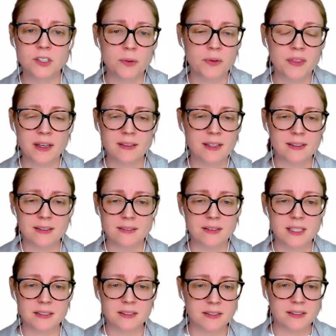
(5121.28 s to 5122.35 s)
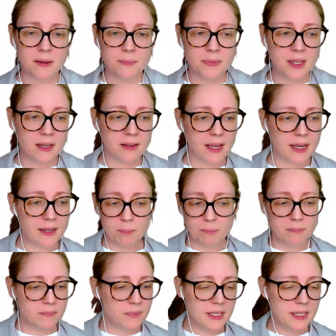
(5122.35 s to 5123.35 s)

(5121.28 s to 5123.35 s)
Do you think that this is something like